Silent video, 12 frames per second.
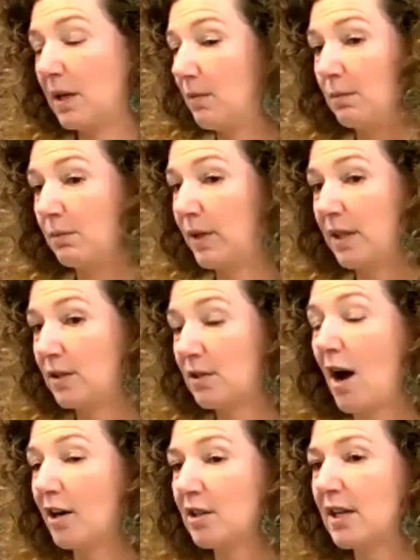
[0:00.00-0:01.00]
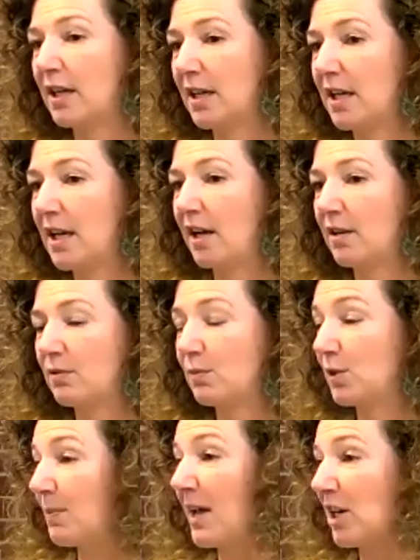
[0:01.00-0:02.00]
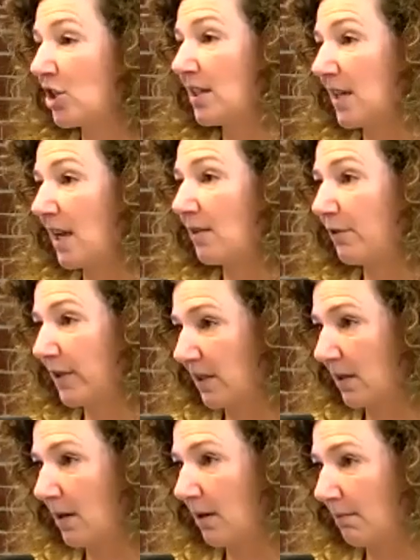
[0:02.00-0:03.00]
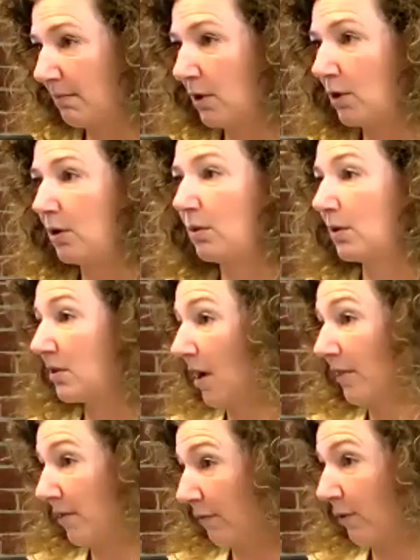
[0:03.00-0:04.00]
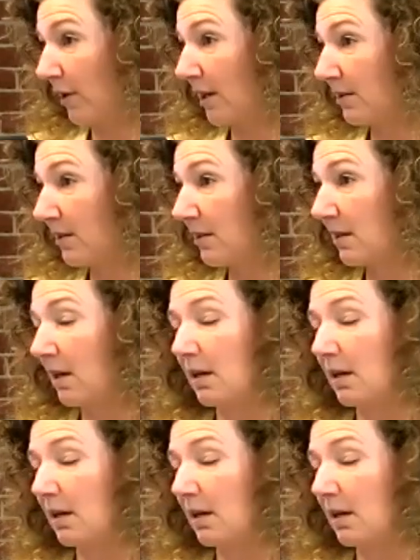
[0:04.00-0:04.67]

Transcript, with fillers: we talked, and he was managing Zan Fiskum, who was on The Voice,